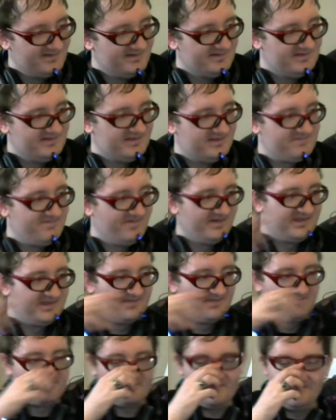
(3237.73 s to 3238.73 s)
Just for like the
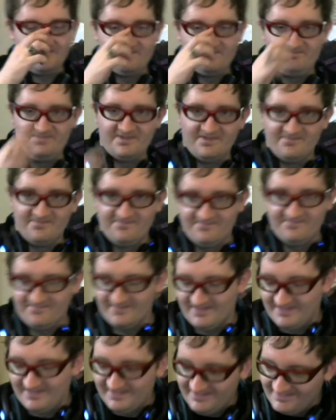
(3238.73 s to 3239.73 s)
brief bit of